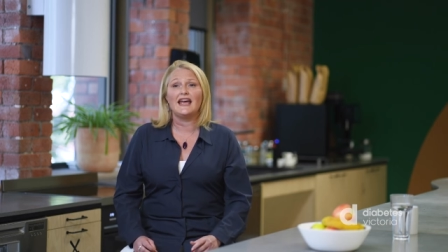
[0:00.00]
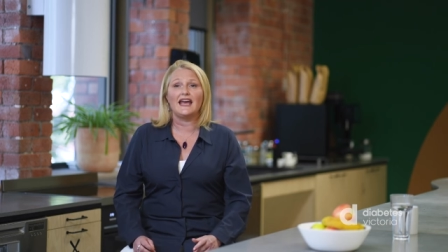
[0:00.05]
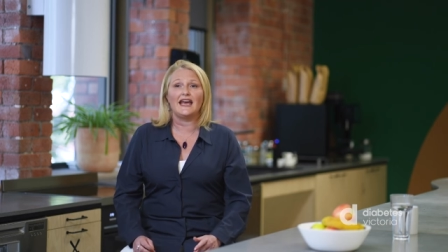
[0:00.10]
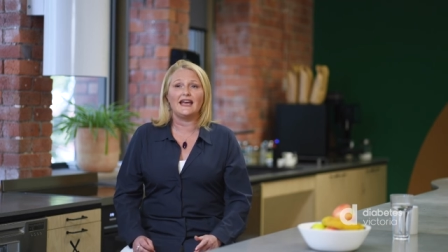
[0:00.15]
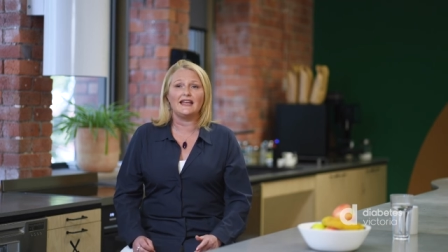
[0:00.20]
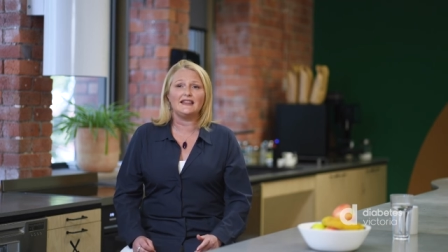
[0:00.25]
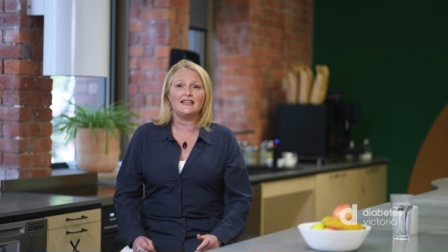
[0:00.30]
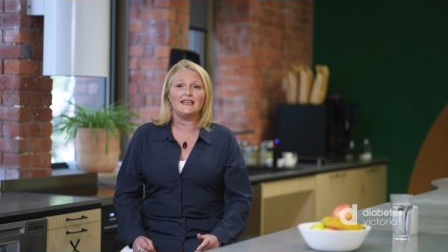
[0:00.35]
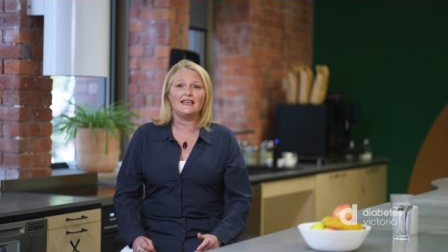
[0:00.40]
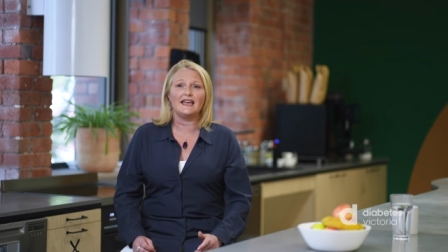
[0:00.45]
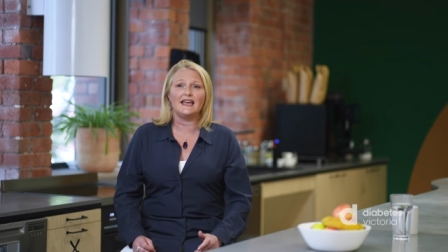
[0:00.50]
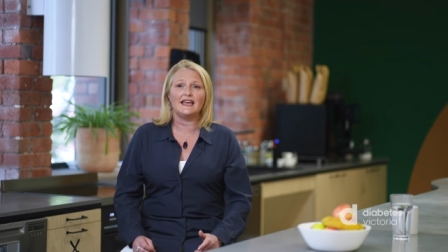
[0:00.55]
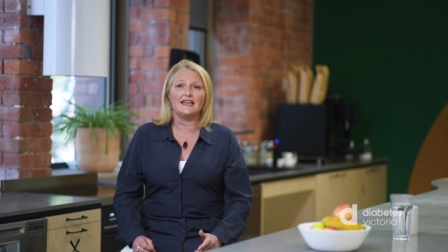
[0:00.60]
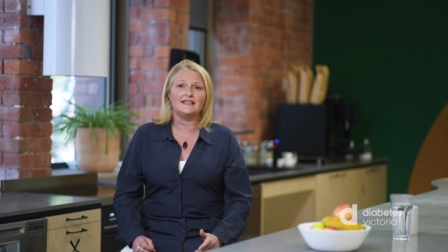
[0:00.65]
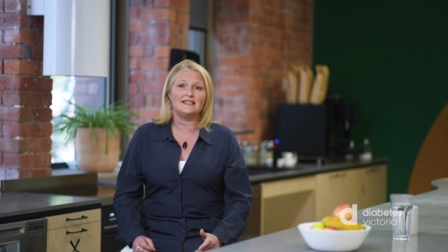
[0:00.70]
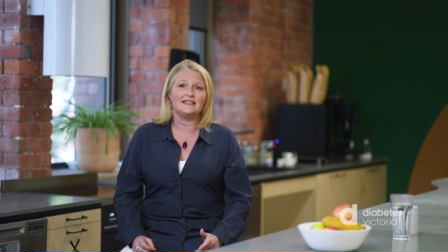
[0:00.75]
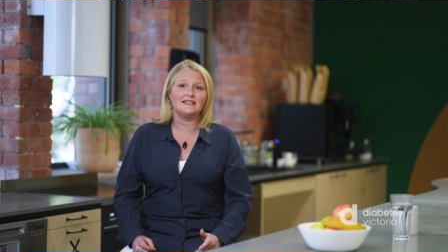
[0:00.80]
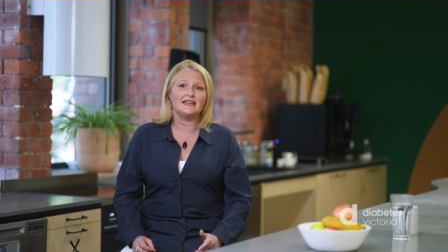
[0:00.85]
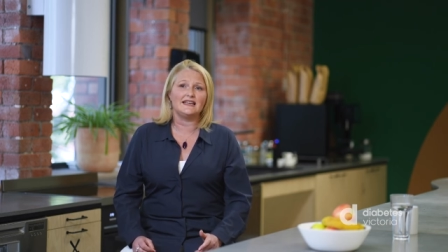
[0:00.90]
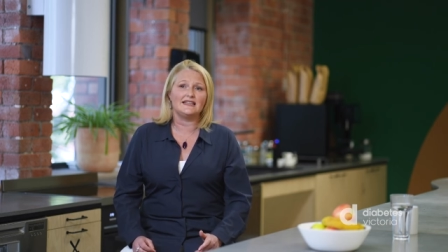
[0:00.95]
and the
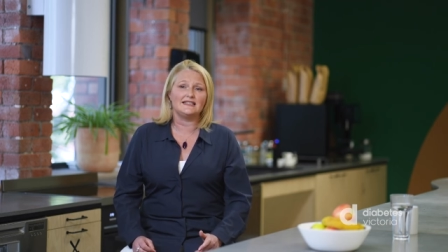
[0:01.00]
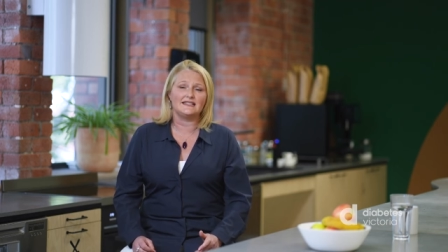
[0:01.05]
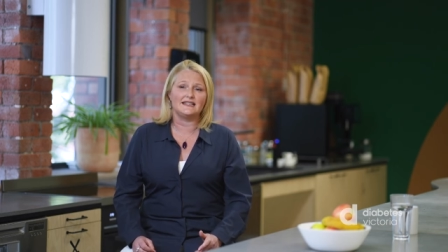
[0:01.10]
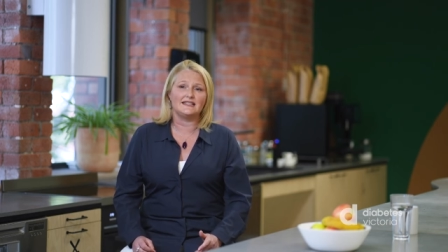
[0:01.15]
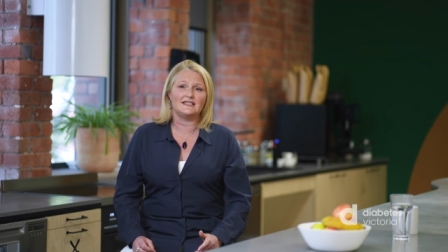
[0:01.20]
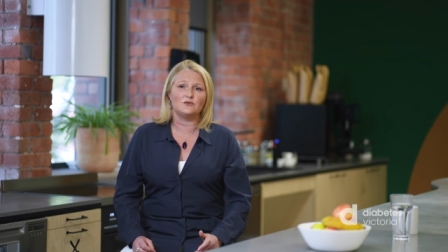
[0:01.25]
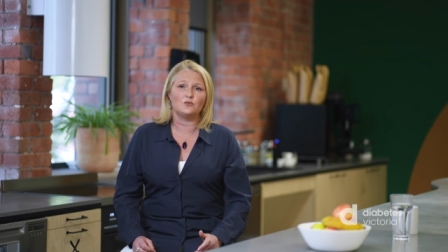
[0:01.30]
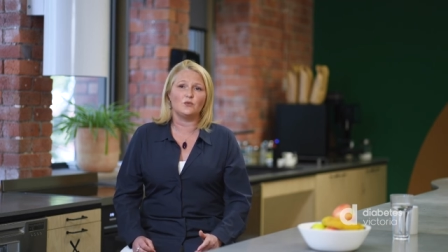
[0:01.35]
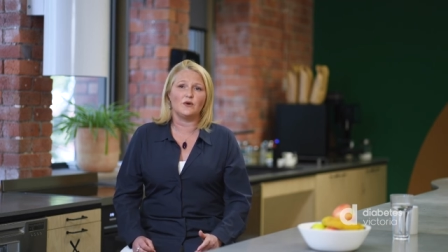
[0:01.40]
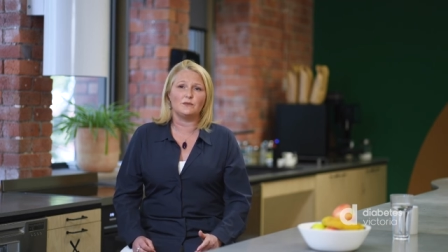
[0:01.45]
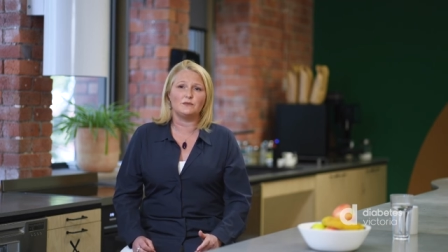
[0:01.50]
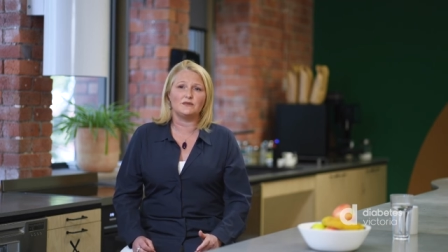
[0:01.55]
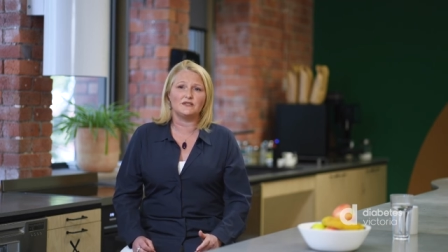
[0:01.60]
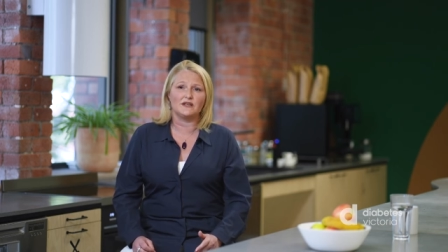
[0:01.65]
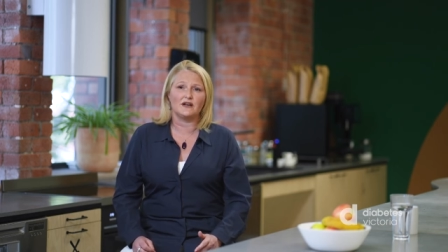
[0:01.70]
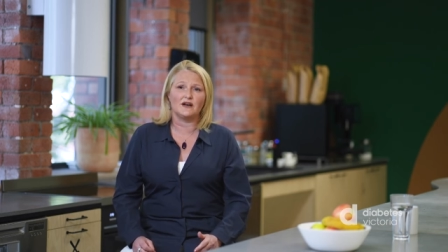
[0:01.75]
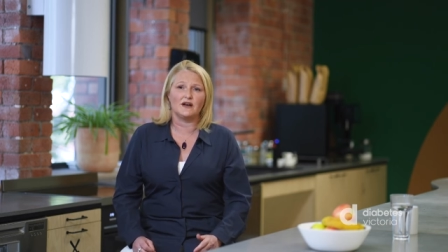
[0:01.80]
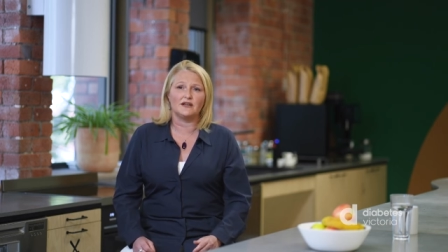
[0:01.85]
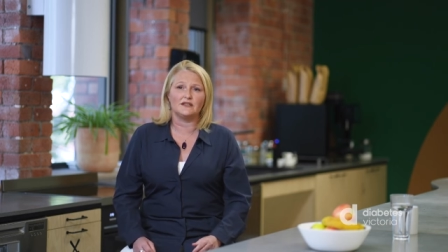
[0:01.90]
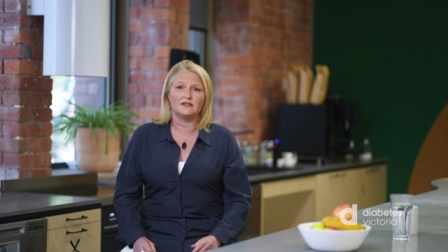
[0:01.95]
NDSS
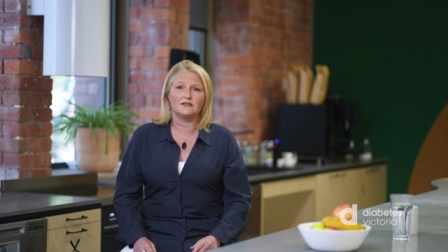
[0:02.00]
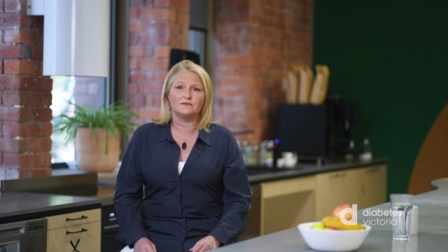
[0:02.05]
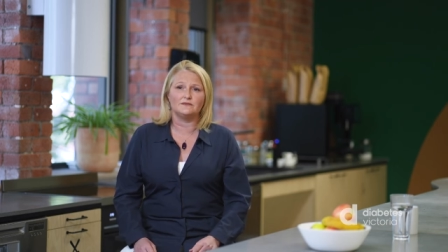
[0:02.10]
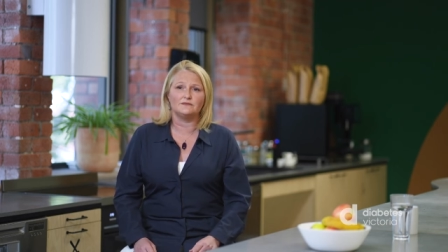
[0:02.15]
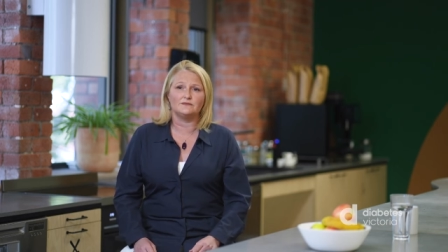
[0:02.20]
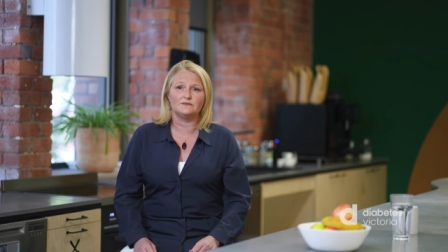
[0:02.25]
website.